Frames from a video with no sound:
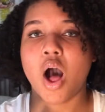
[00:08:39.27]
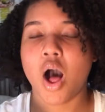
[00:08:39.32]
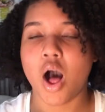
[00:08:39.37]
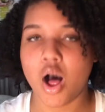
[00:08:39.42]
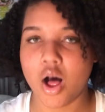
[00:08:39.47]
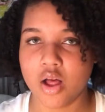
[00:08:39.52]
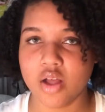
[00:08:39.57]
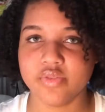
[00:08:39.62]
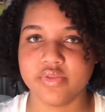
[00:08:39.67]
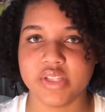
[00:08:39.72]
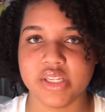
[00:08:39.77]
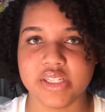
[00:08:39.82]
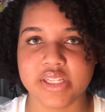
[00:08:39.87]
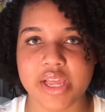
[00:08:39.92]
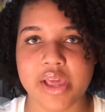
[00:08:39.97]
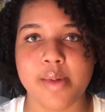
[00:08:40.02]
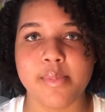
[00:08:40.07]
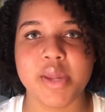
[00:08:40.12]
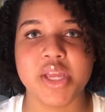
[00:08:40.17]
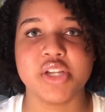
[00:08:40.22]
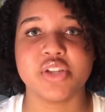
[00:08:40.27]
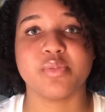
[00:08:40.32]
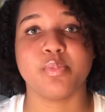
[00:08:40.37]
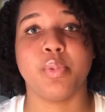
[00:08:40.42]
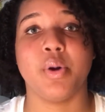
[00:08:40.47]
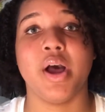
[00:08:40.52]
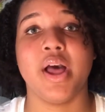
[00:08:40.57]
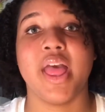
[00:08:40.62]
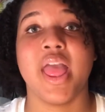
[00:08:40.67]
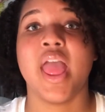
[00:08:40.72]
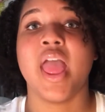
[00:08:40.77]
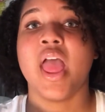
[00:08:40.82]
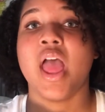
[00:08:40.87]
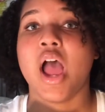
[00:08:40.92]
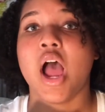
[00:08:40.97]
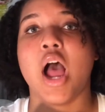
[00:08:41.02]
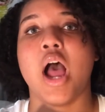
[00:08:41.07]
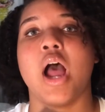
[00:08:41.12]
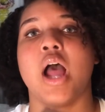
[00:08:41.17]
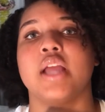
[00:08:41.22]
of the damage, but
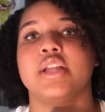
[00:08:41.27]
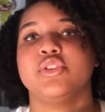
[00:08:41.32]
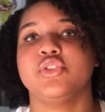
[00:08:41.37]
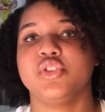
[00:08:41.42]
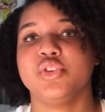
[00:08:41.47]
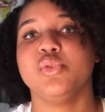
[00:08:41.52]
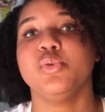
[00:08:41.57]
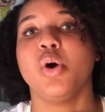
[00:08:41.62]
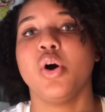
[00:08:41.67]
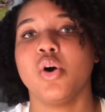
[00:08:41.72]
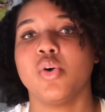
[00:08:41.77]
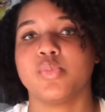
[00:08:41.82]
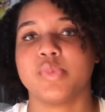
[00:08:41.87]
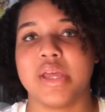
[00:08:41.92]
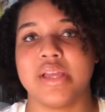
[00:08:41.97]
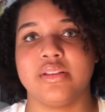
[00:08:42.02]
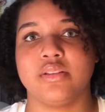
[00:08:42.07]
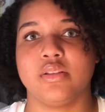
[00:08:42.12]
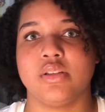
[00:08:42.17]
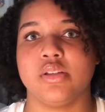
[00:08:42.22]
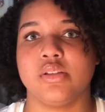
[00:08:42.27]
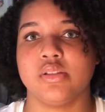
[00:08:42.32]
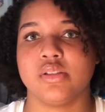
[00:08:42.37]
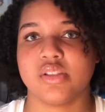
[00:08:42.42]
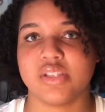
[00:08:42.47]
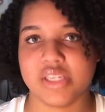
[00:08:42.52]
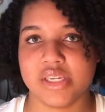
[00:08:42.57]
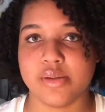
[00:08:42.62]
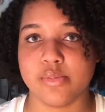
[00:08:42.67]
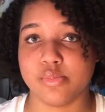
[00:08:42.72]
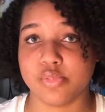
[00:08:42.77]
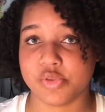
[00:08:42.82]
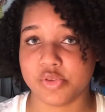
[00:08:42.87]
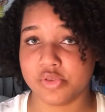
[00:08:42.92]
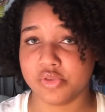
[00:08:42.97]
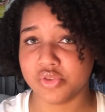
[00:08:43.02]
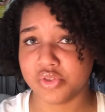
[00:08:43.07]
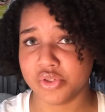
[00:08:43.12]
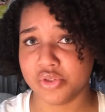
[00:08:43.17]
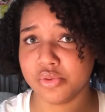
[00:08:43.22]
I do hope that these tips
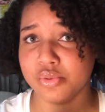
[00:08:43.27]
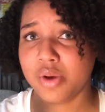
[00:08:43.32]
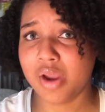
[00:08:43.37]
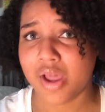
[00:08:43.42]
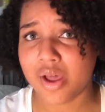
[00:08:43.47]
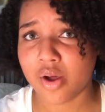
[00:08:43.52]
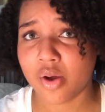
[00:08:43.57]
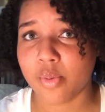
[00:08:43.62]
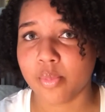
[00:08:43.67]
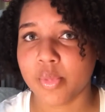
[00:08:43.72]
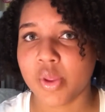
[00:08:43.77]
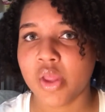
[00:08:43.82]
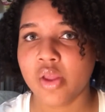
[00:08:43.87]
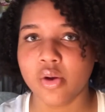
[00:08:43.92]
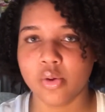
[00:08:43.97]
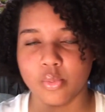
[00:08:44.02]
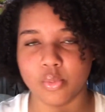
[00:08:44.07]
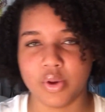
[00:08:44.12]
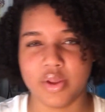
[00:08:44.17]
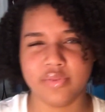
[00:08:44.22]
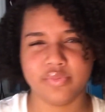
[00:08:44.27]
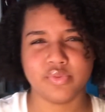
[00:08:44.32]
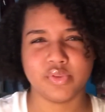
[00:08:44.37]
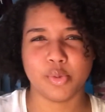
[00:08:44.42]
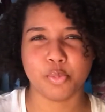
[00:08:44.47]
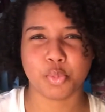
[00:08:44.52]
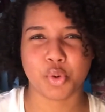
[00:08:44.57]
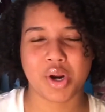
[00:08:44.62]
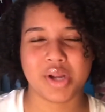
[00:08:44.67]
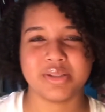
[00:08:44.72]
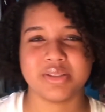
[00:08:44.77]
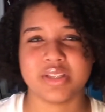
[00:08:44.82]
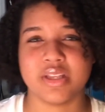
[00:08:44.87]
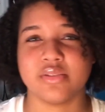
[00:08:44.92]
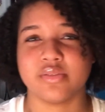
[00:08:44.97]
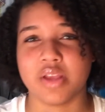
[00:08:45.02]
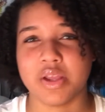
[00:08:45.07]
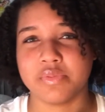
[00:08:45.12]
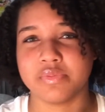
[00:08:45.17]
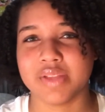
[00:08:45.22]
do help with the
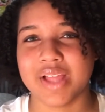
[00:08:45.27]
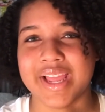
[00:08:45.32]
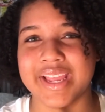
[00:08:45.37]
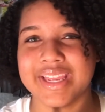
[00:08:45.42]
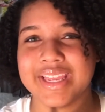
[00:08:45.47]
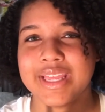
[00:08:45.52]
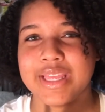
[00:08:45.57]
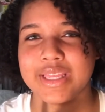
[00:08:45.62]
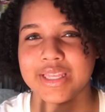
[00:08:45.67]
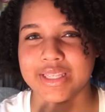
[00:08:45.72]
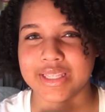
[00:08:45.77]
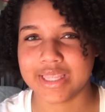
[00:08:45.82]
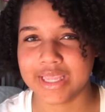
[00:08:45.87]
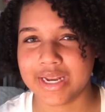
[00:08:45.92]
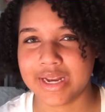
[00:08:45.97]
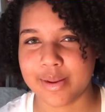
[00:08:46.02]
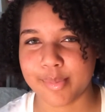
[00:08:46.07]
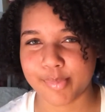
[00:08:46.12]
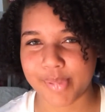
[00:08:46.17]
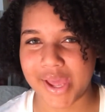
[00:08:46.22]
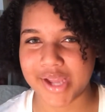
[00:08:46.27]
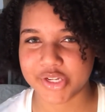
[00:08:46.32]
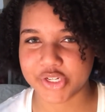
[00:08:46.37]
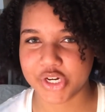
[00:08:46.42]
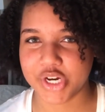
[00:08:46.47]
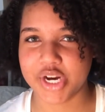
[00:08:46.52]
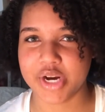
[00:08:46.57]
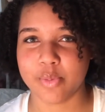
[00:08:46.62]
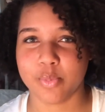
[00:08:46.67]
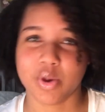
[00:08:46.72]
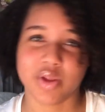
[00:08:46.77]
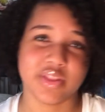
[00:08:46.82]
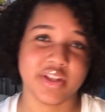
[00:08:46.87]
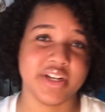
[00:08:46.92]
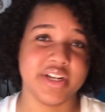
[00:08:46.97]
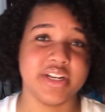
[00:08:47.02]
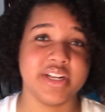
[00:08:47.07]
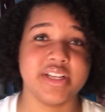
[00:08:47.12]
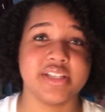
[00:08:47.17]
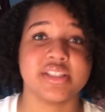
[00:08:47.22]
process of like getting back your hair, whether
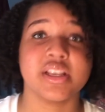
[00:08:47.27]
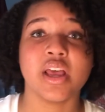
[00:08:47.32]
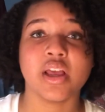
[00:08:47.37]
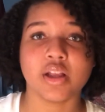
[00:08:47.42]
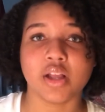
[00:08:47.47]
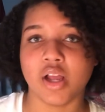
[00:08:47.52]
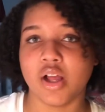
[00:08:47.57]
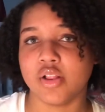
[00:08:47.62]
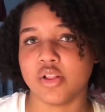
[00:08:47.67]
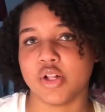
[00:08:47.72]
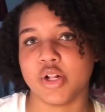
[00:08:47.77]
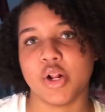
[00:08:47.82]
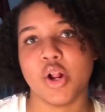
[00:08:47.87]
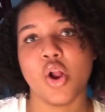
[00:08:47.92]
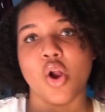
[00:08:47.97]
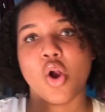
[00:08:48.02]
it is color